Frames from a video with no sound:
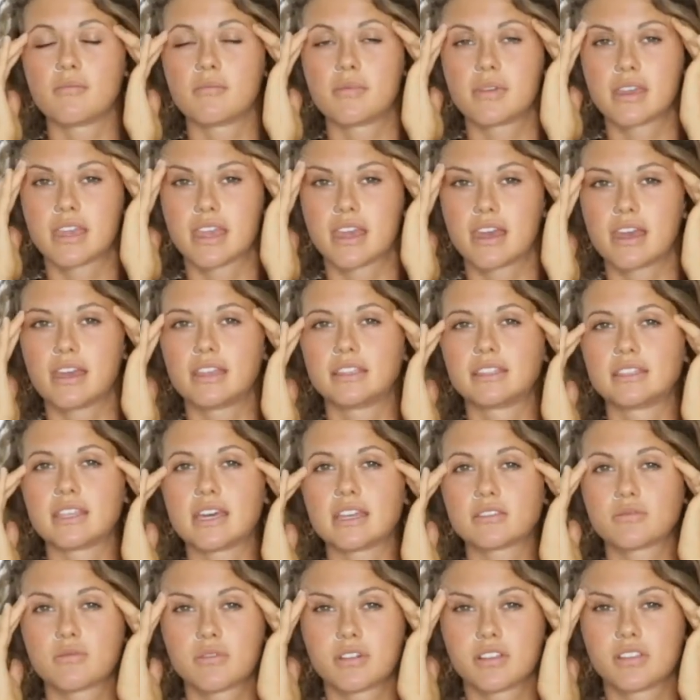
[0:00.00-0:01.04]
because
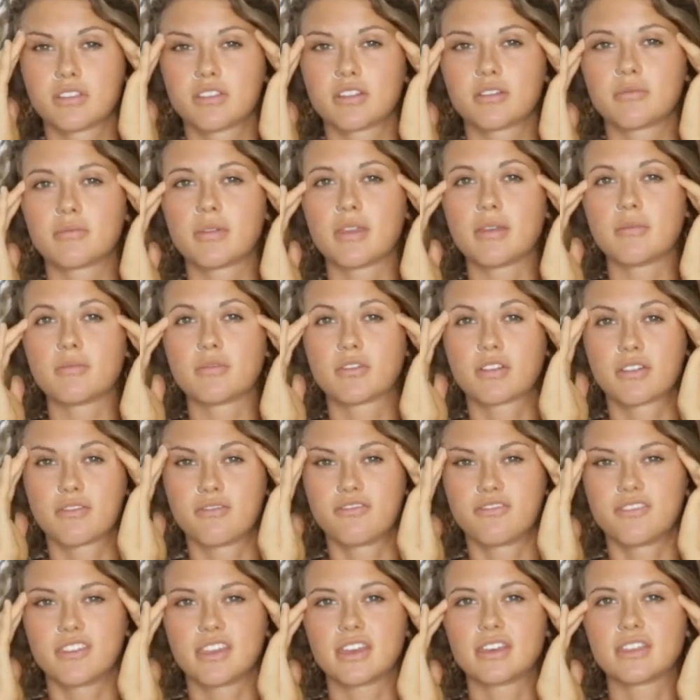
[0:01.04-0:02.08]
that's where a lot of people can
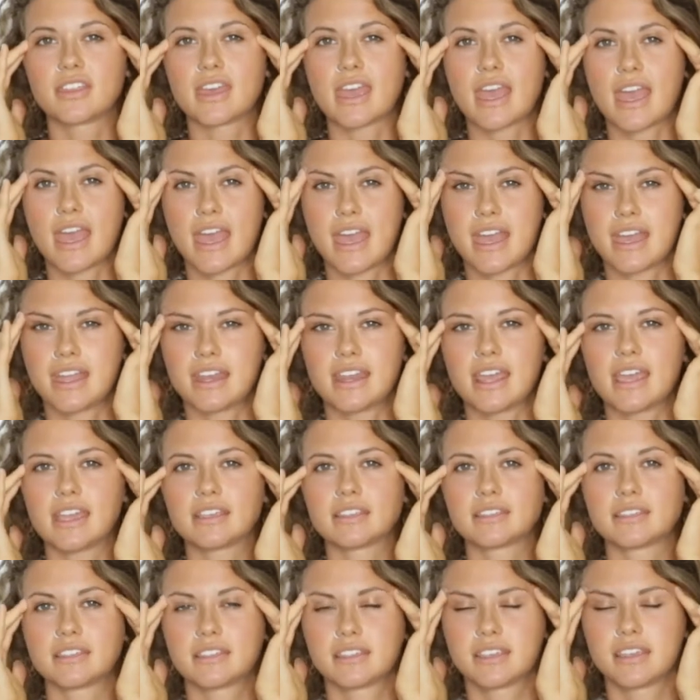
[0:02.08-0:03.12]
feel their
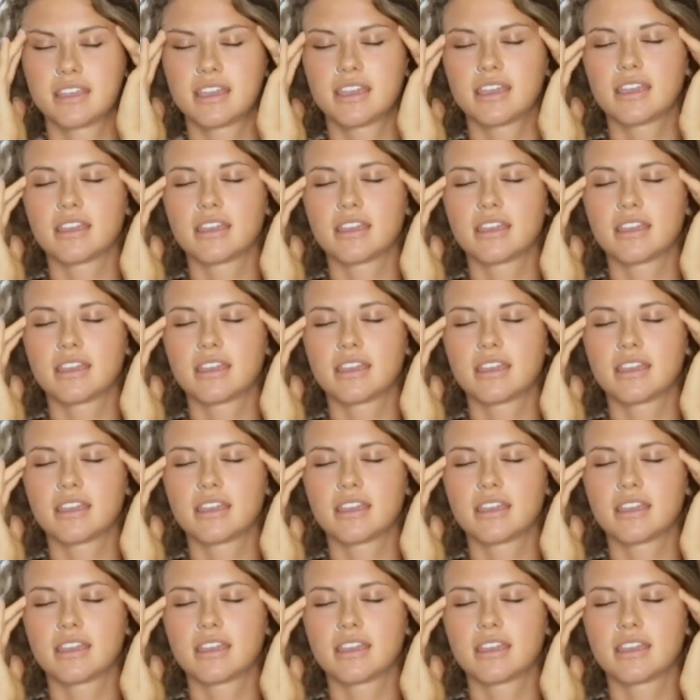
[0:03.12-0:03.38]
headaches.